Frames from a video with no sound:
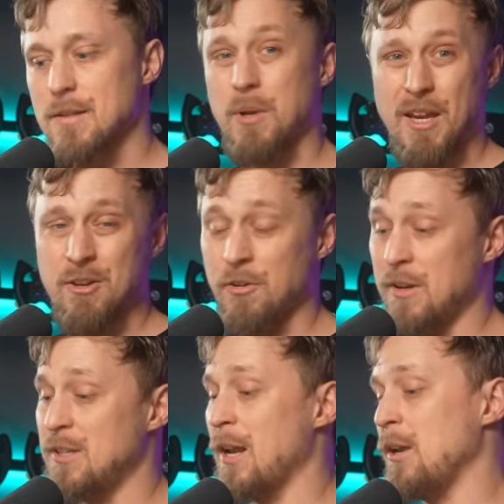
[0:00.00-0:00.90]
but I can
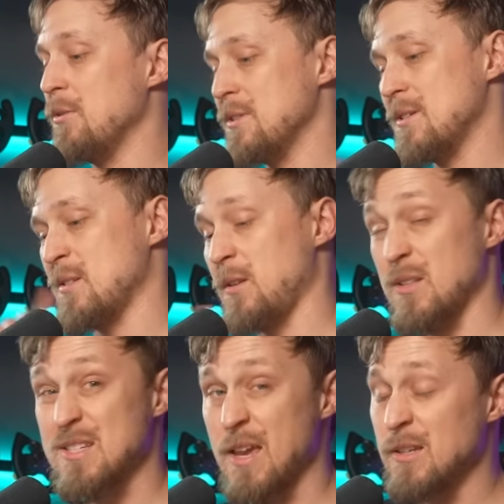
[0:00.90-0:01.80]
already tell you this is an
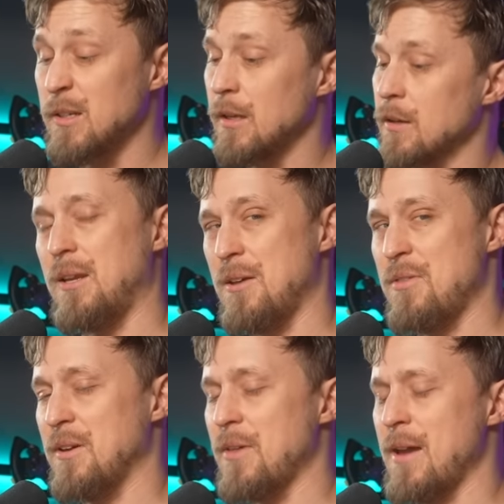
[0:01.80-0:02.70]
insane deal and I
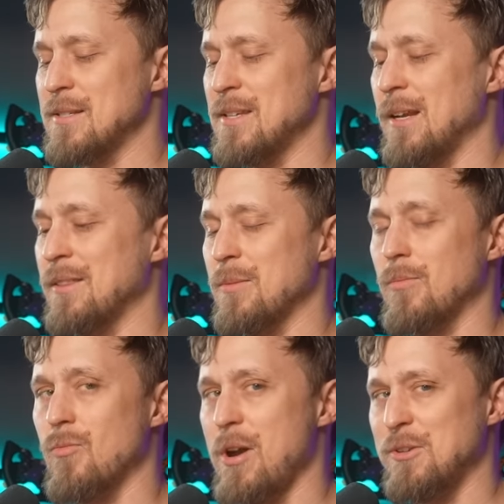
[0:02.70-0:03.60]
think they are selling
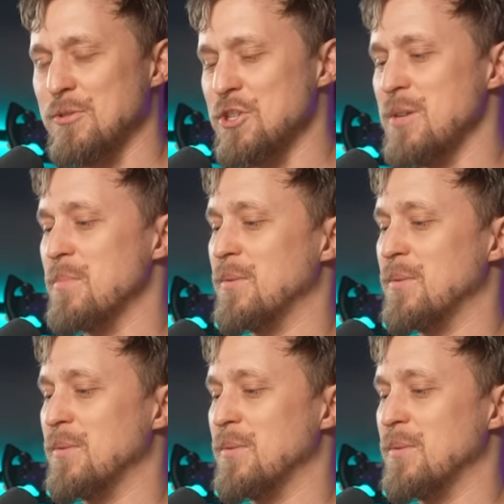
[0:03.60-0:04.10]
them way too cheap.